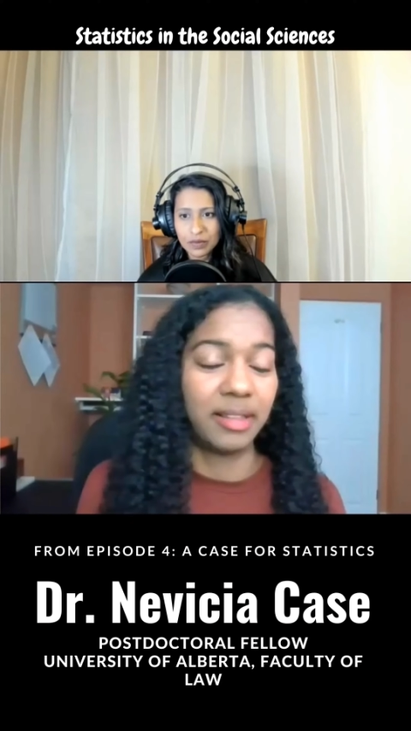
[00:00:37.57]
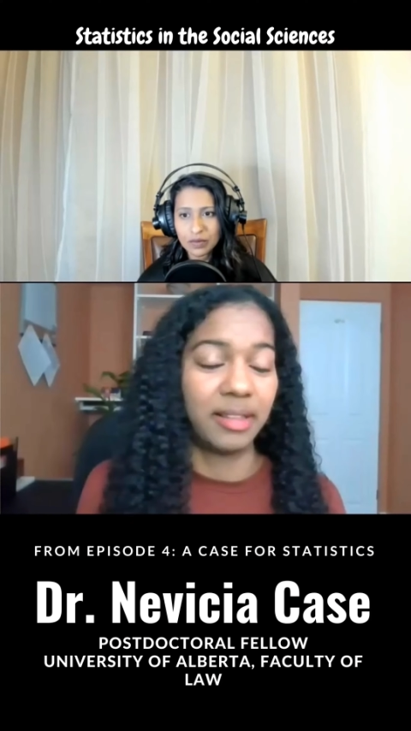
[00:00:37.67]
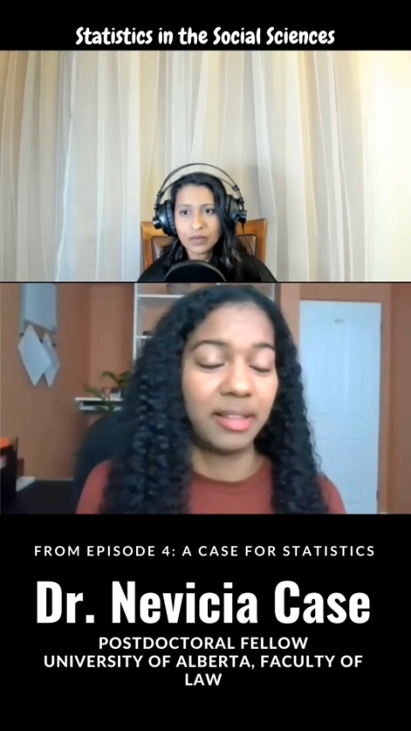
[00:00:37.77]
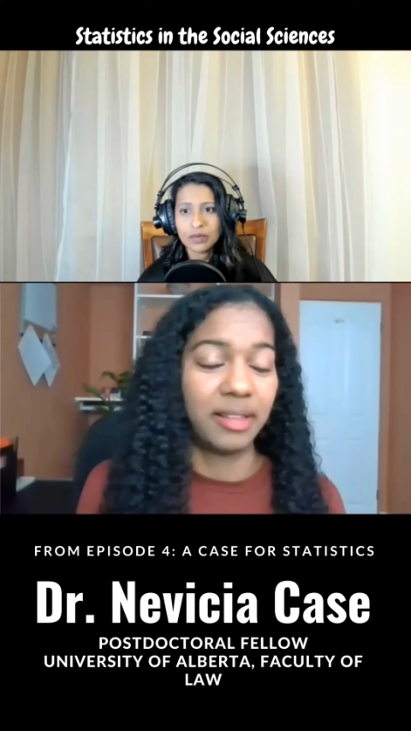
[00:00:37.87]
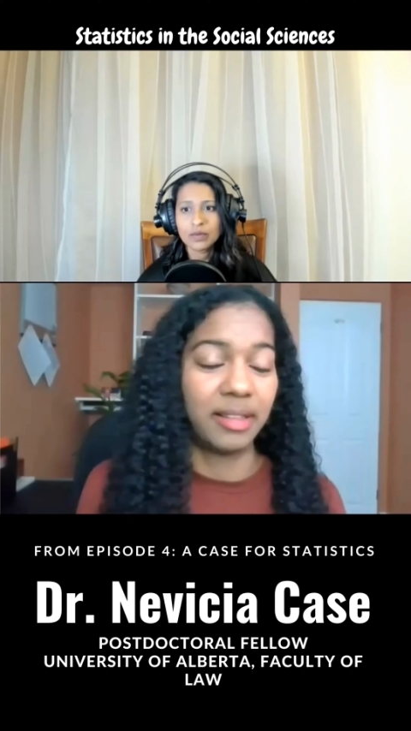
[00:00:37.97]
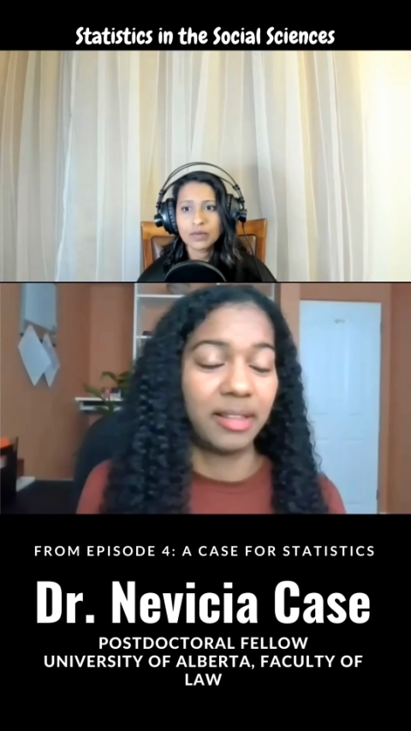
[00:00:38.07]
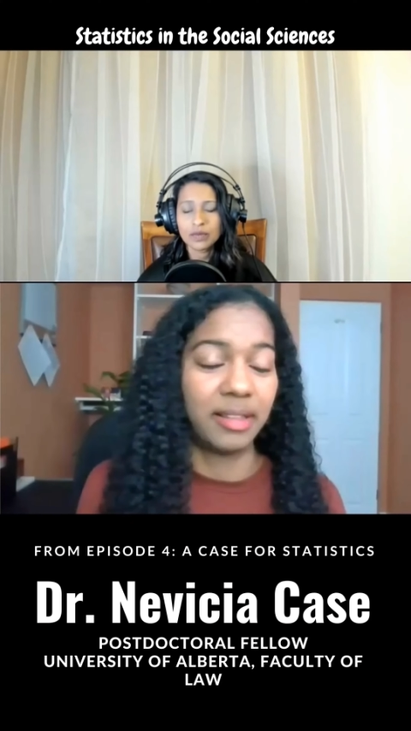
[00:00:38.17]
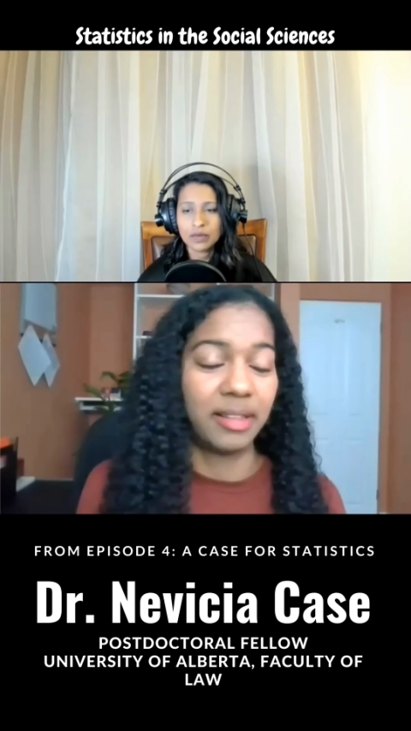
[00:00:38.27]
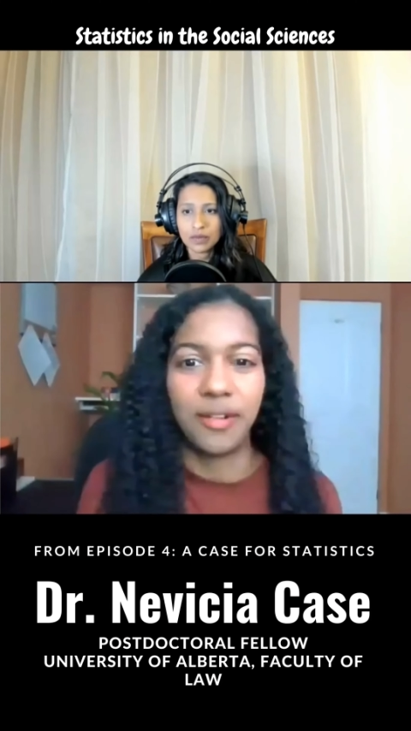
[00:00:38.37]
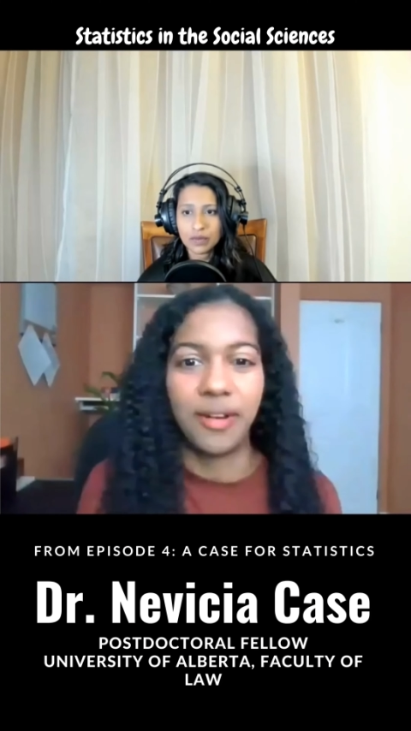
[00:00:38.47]

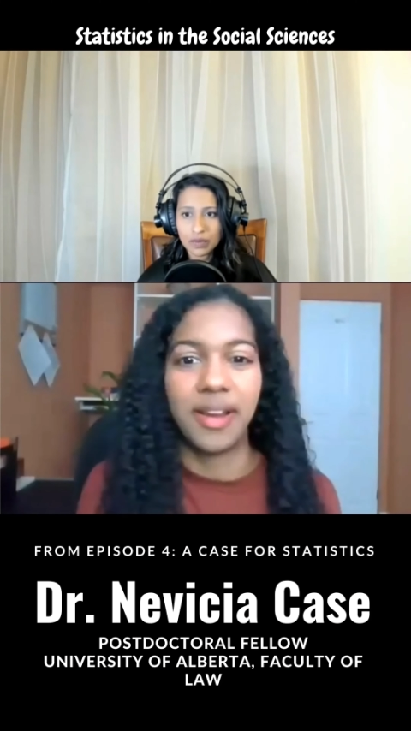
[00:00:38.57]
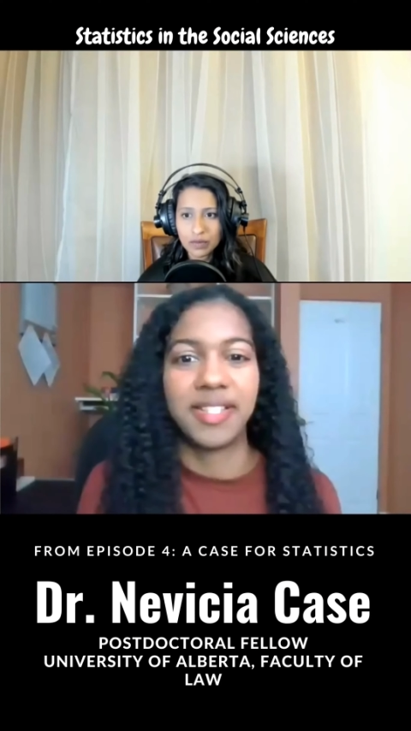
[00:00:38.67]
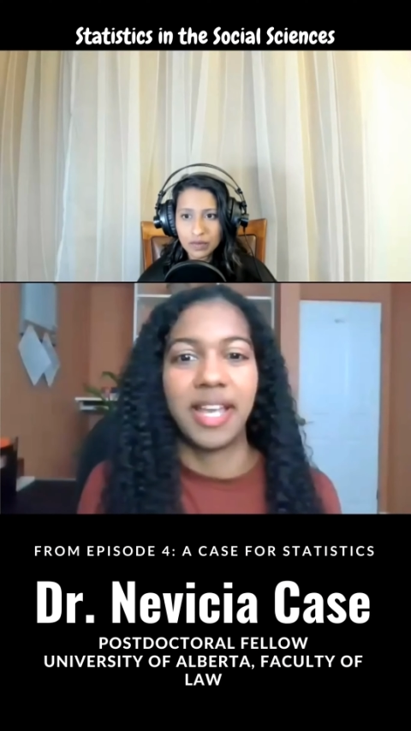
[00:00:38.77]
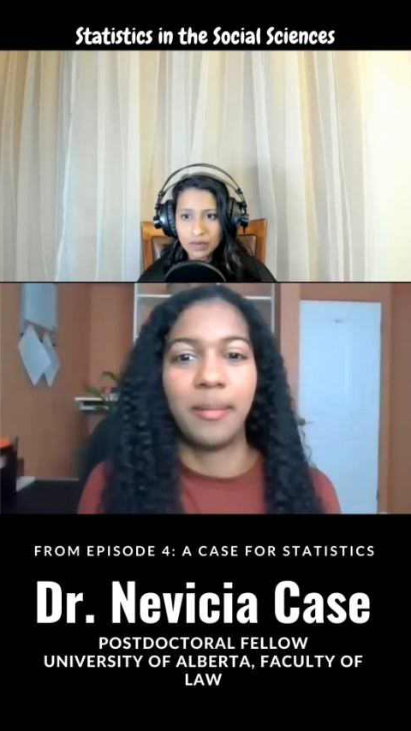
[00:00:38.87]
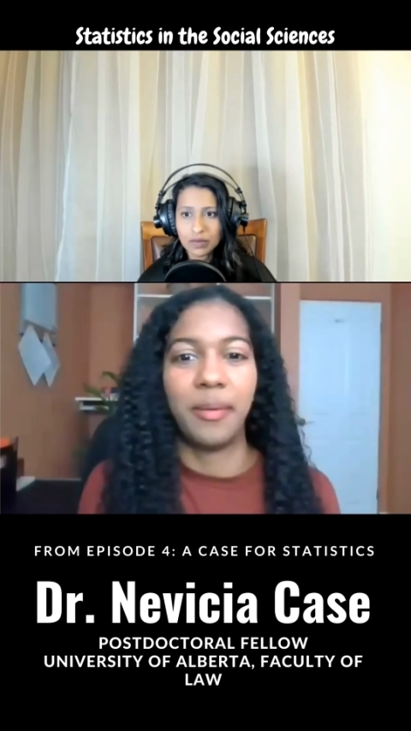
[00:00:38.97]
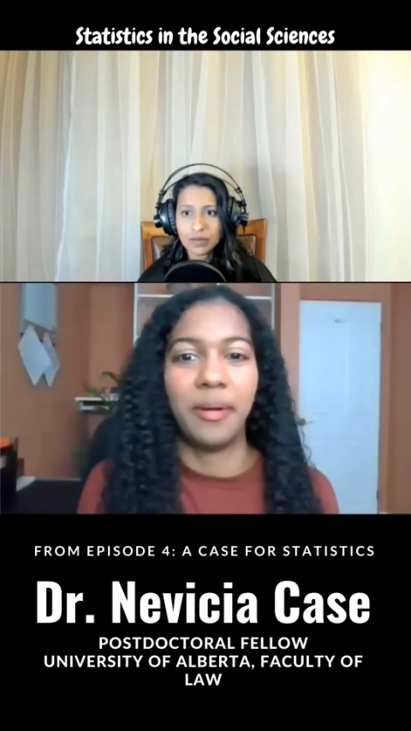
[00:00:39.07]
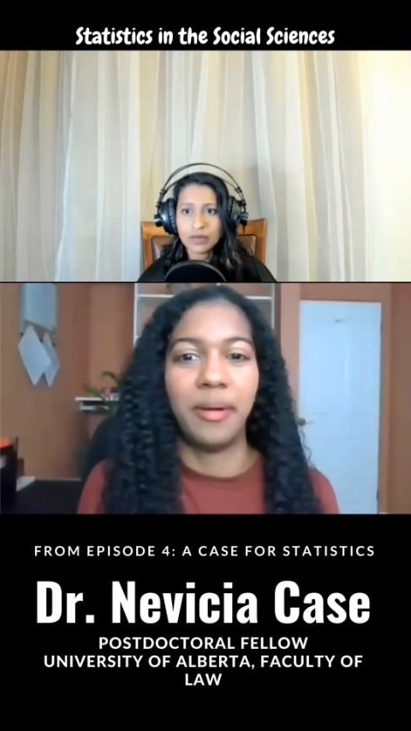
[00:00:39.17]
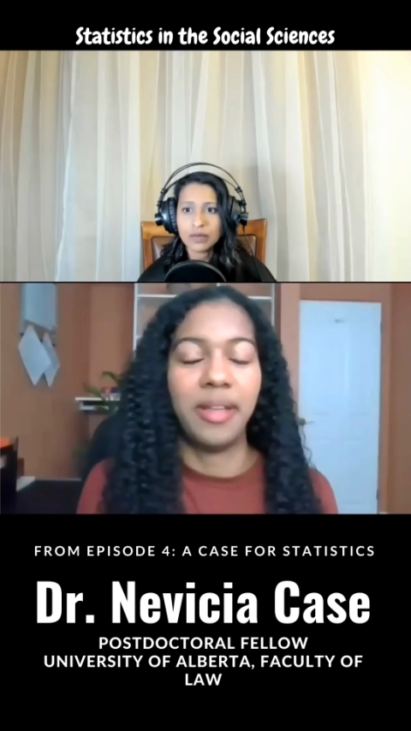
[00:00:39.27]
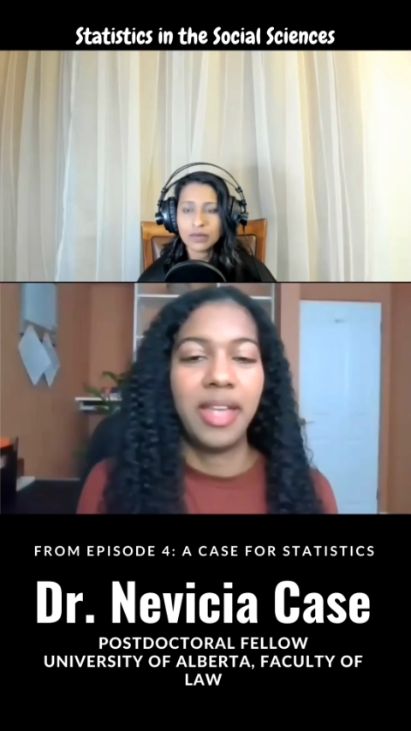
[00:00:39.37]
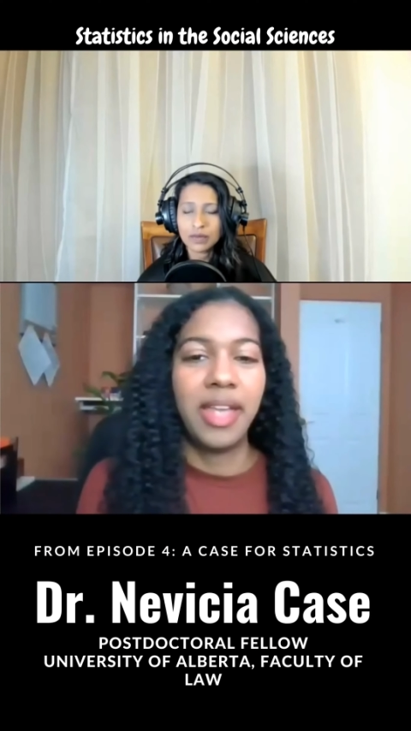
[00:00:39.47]
cellular biology, for
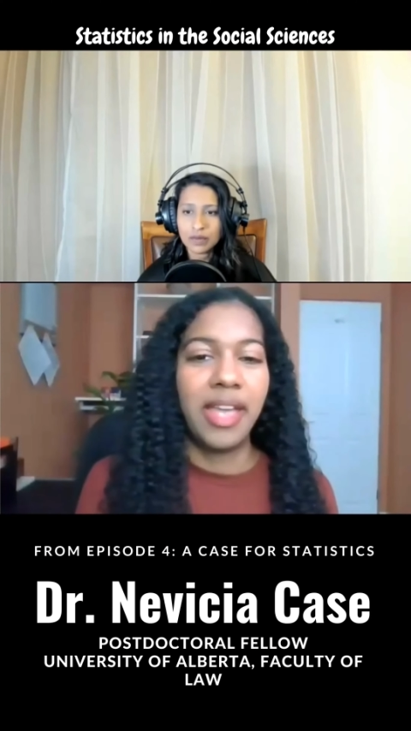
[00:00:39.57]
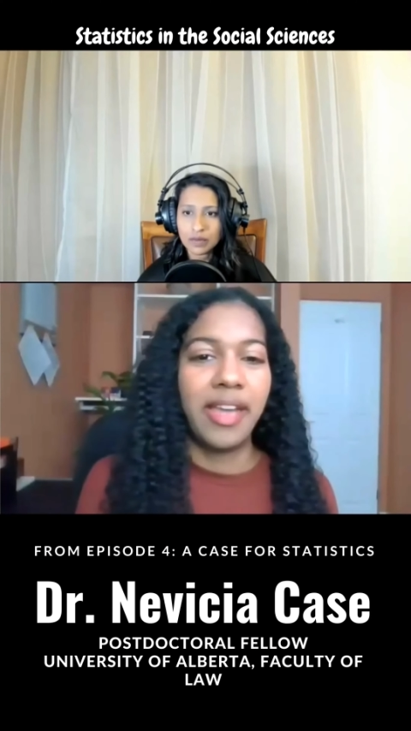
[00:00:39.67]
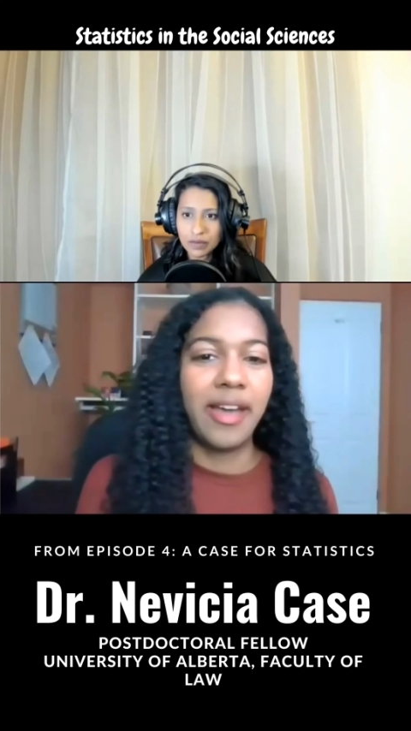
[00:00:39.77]
example,